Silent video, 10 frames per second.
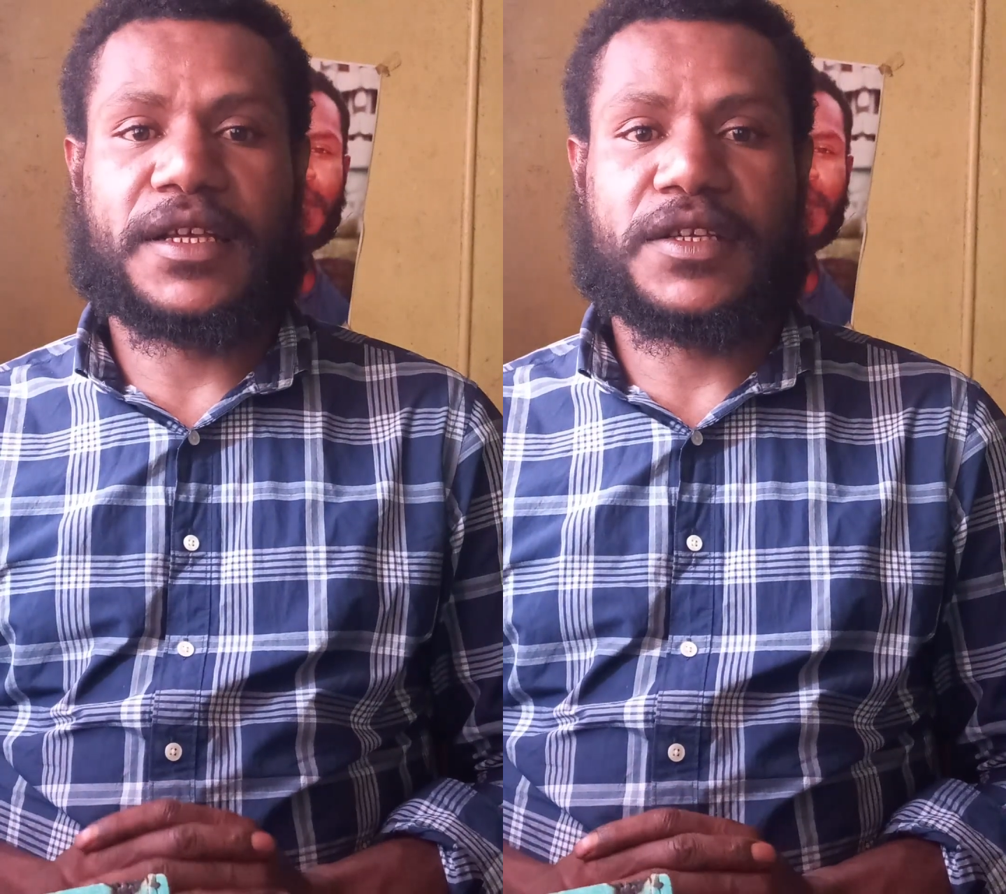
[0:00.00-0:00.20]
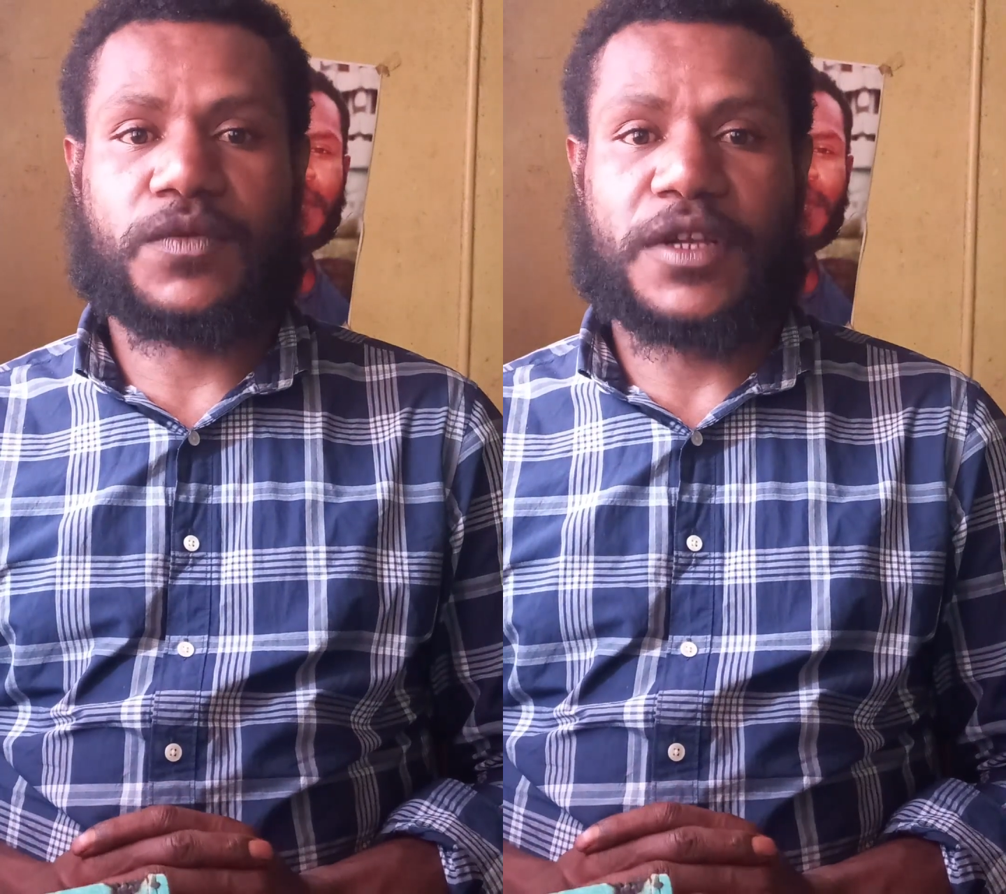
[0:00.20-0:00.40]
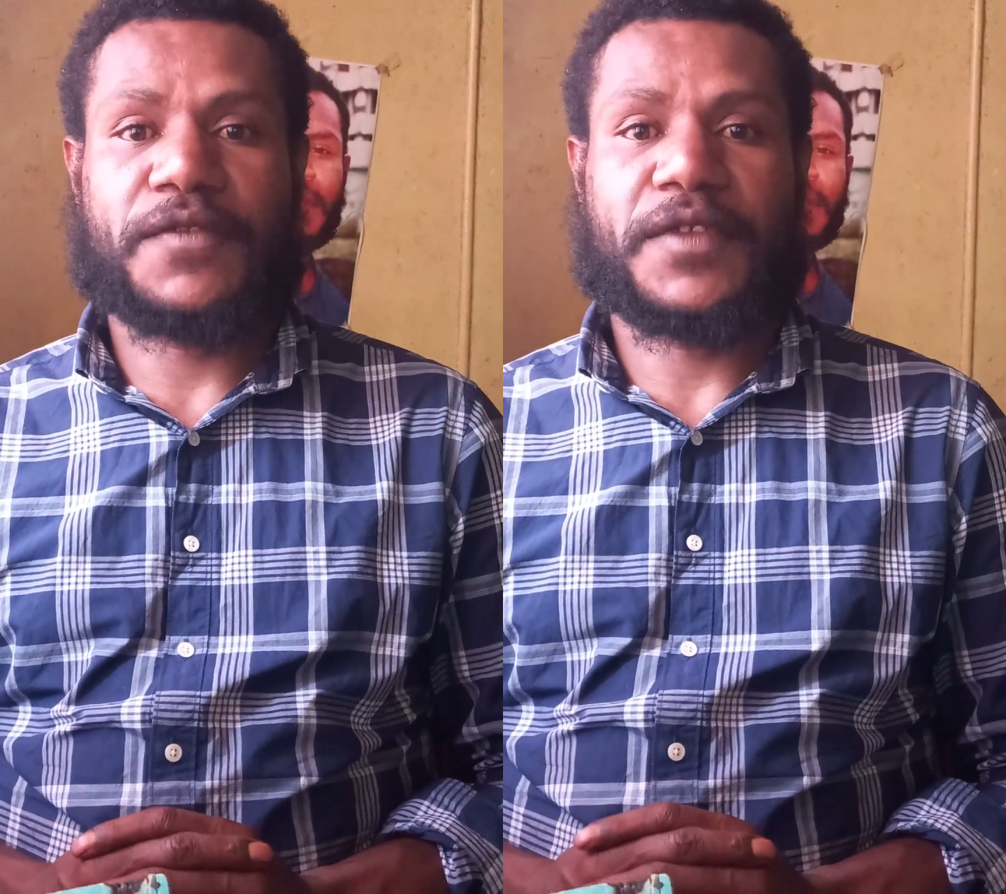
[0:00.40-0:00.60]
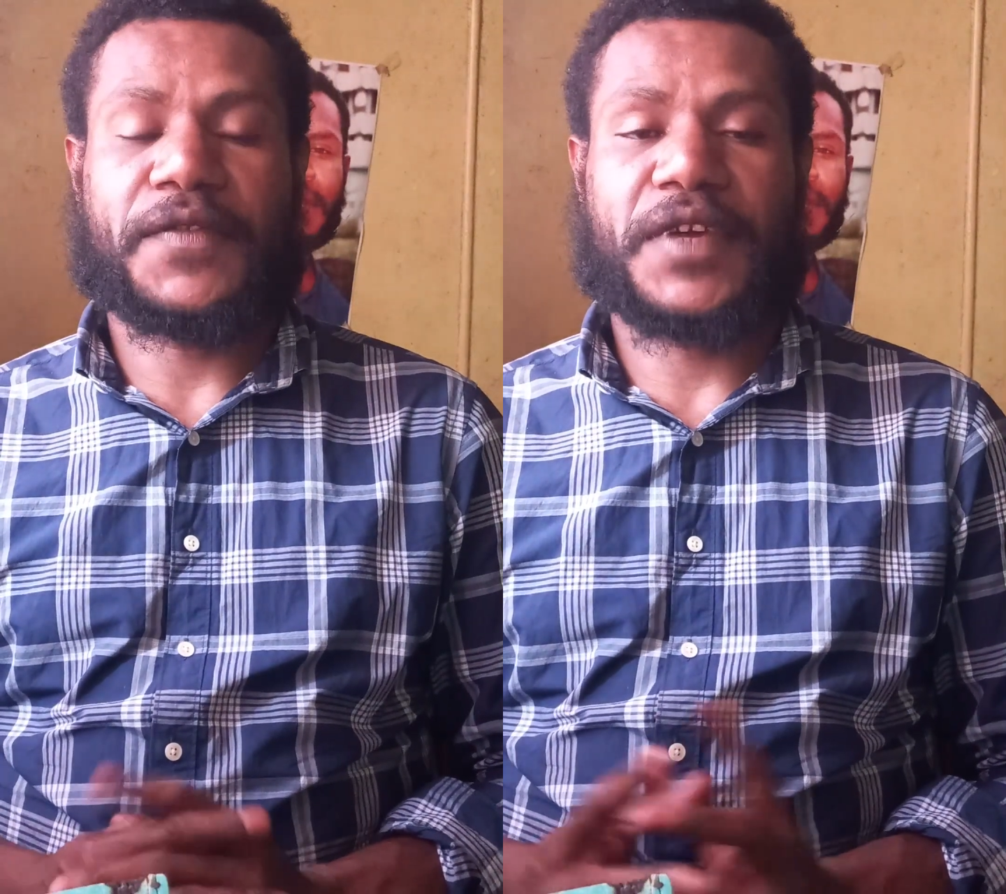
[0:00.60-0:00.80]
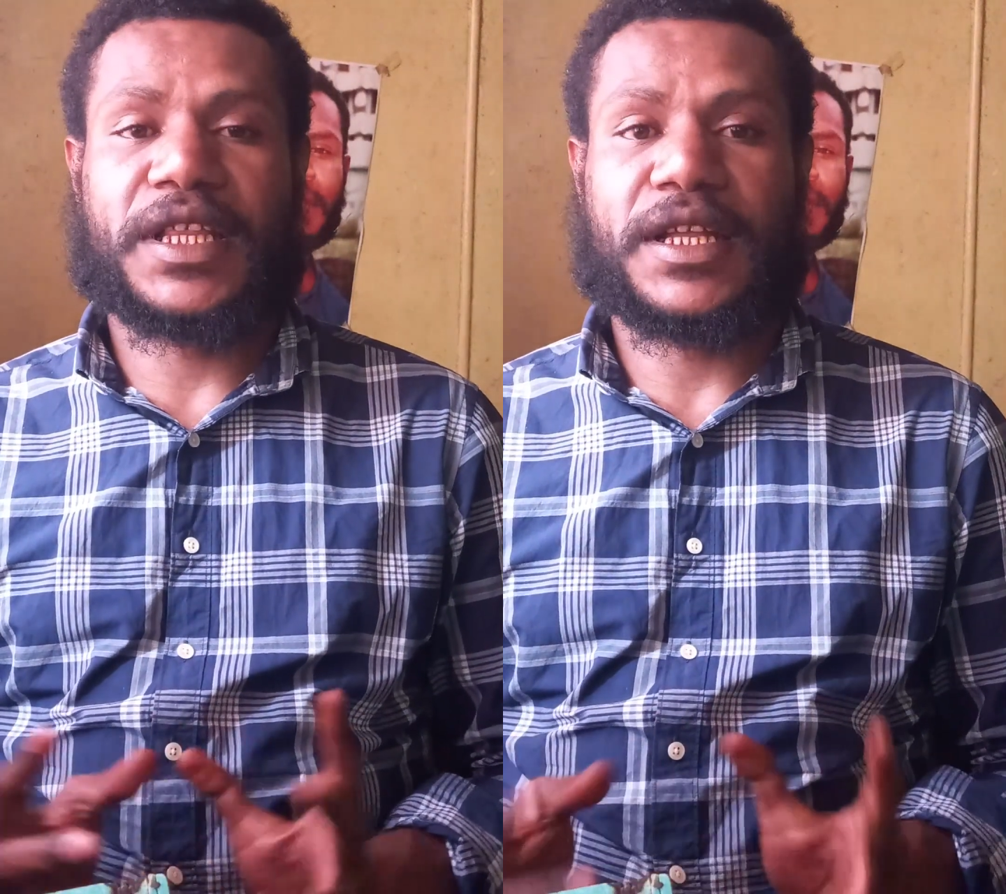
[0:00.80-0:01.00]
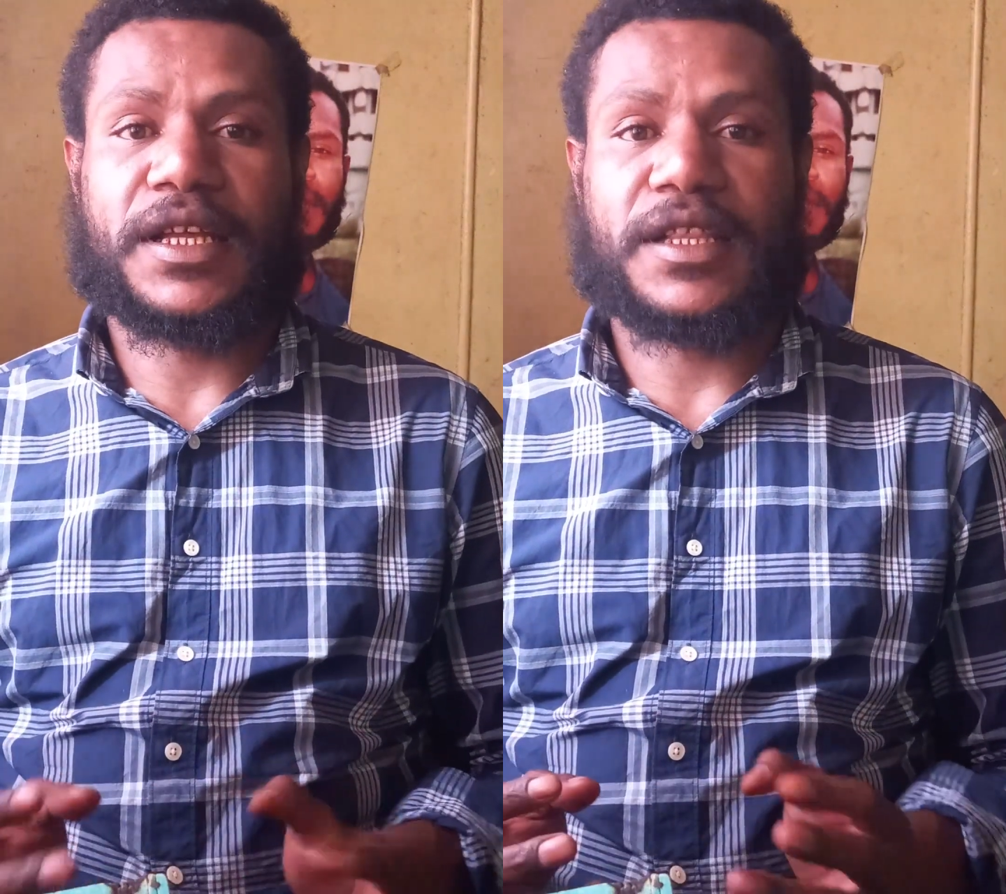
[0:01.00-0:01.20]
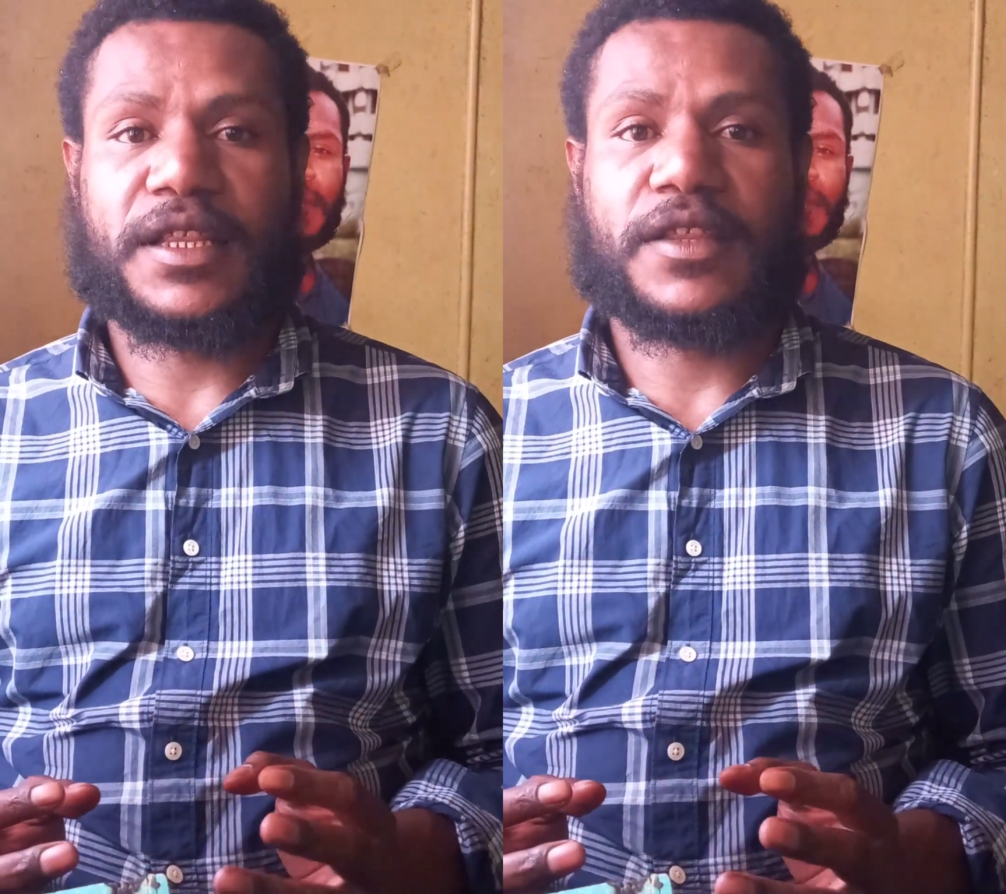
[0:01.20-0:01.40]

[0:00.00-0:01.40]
is one of the factors that